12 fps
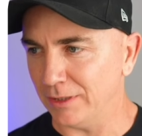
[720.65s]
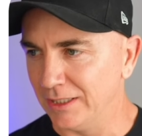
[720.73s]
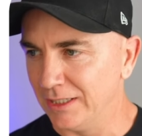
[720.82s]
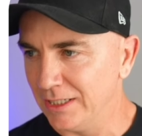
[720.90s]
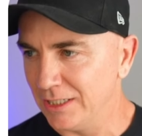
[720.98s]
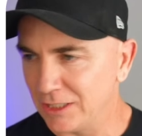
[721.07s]

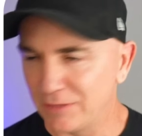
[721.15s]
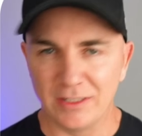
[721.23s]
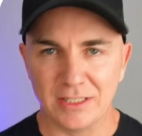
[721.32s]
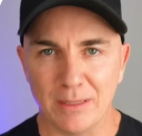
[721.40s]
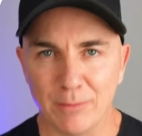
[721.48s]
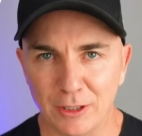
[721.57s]
but just for
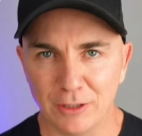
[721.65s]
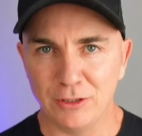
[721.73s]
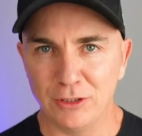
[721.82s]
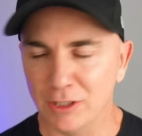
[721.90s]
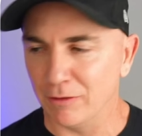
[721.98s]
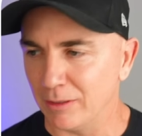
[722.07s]
the demo,
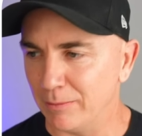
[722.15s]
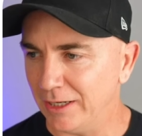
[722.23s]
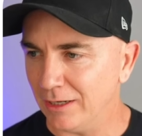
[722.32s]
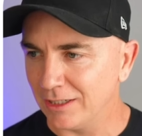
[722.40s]
know what I mean.